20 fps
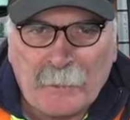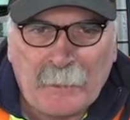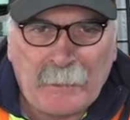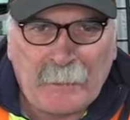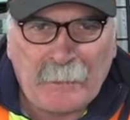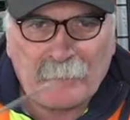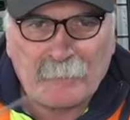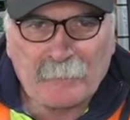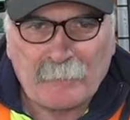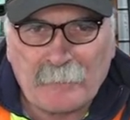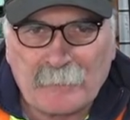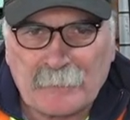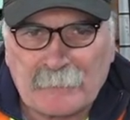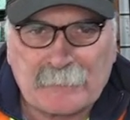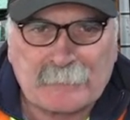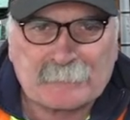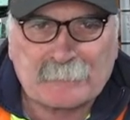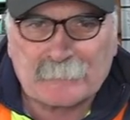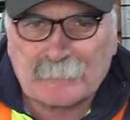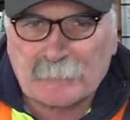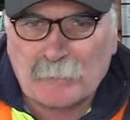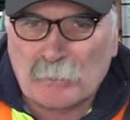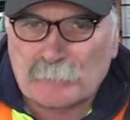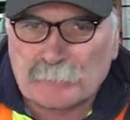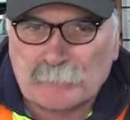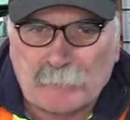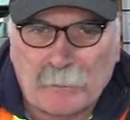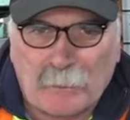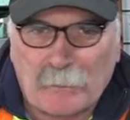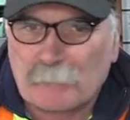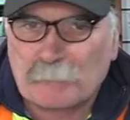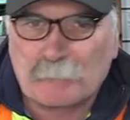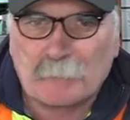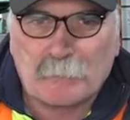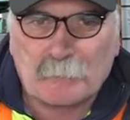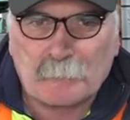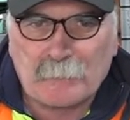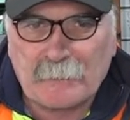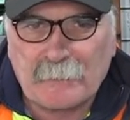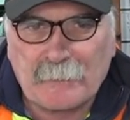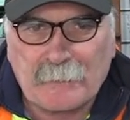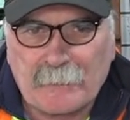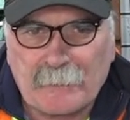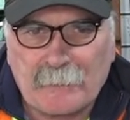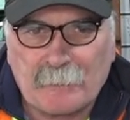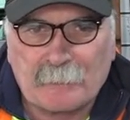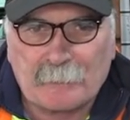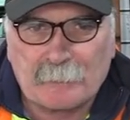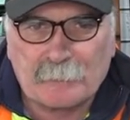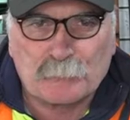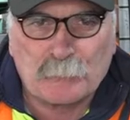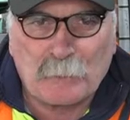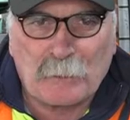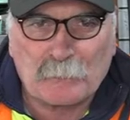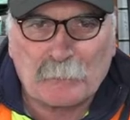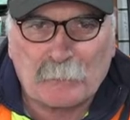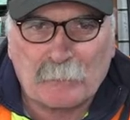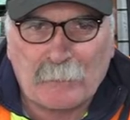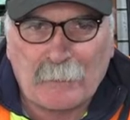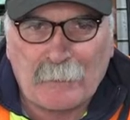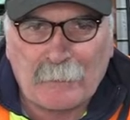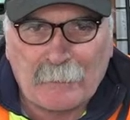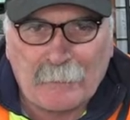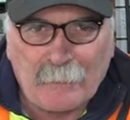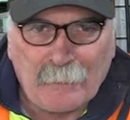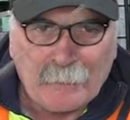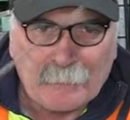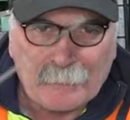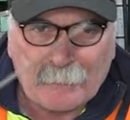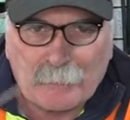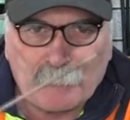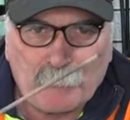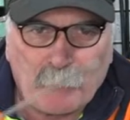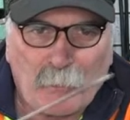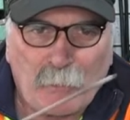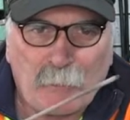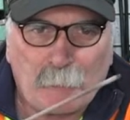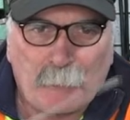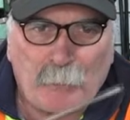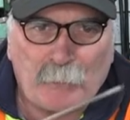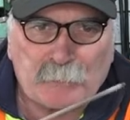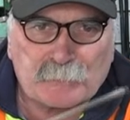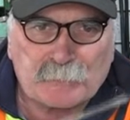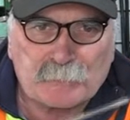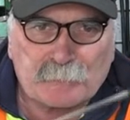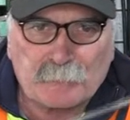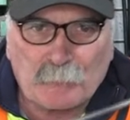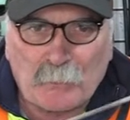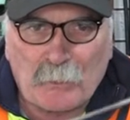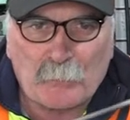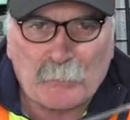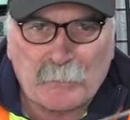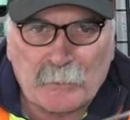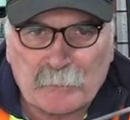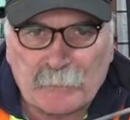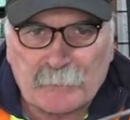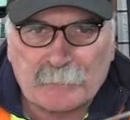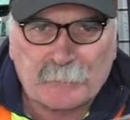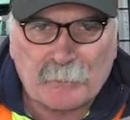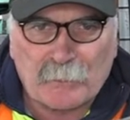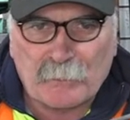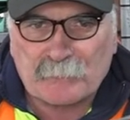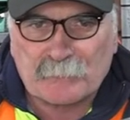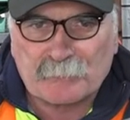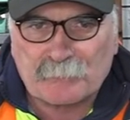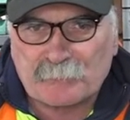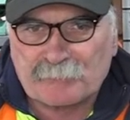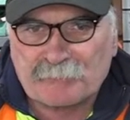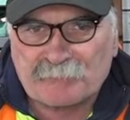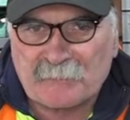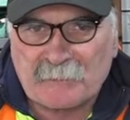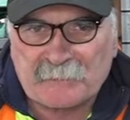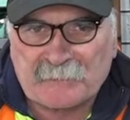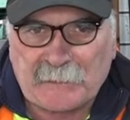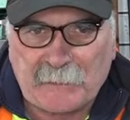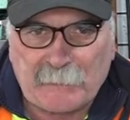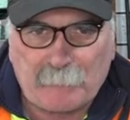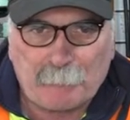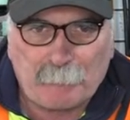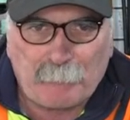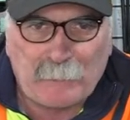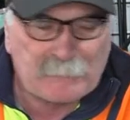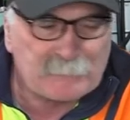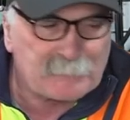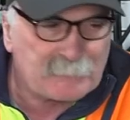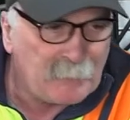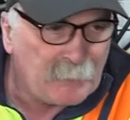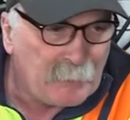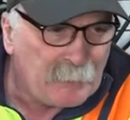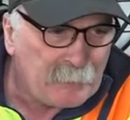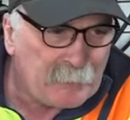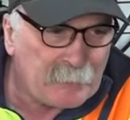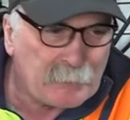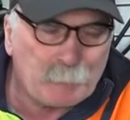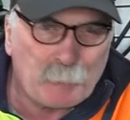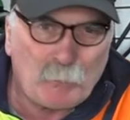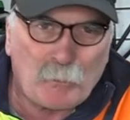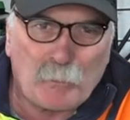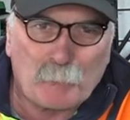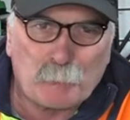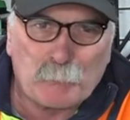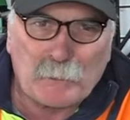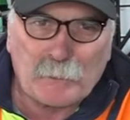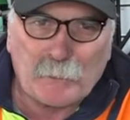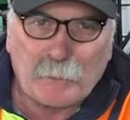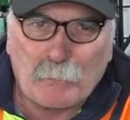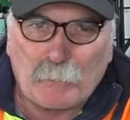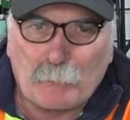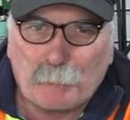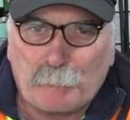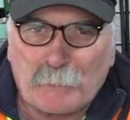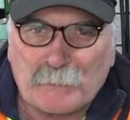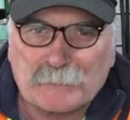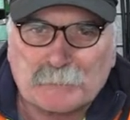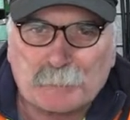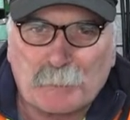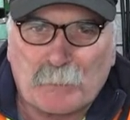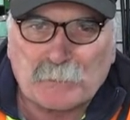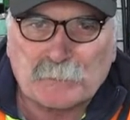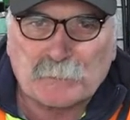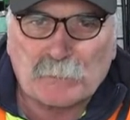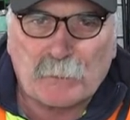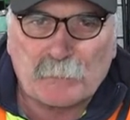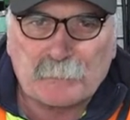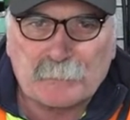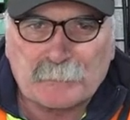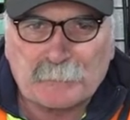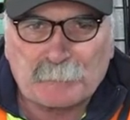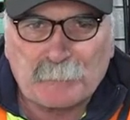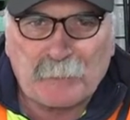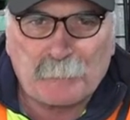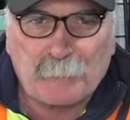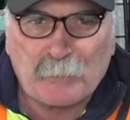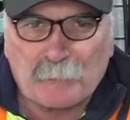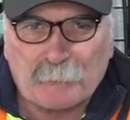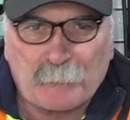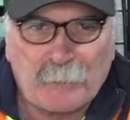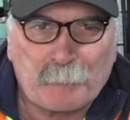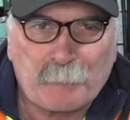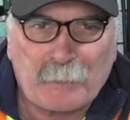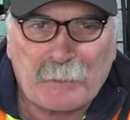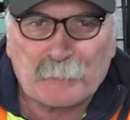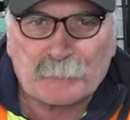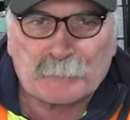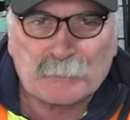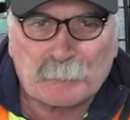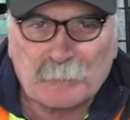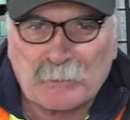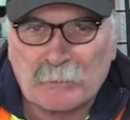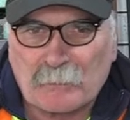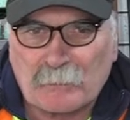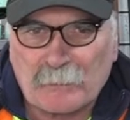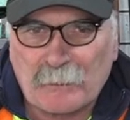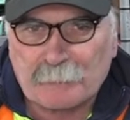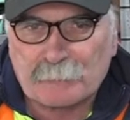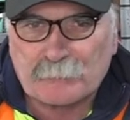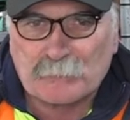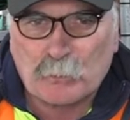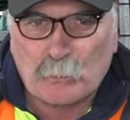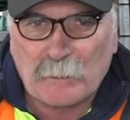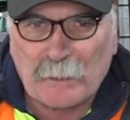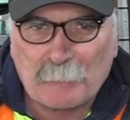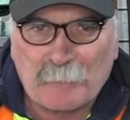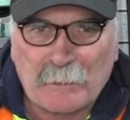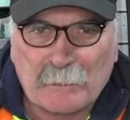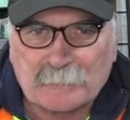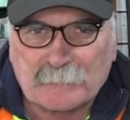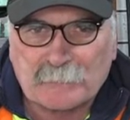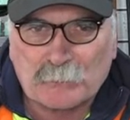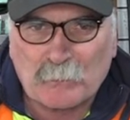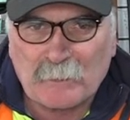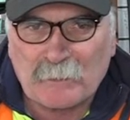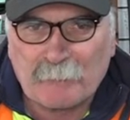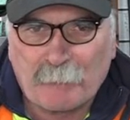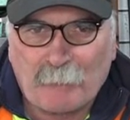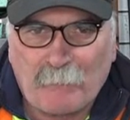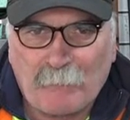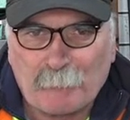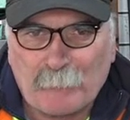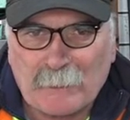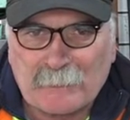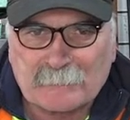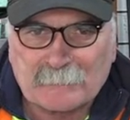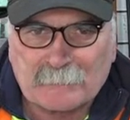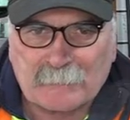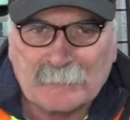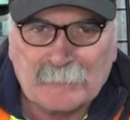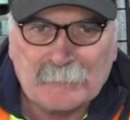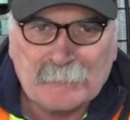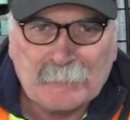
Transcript: And it doesn't cost a hell of a lot of money to get into this welding luck. You can buy a box of welding electrodes for about 10 bucks. You can buy a bloody old buzz box like this, maybe off eBay or something like that for 20 bucks, 25 bucks.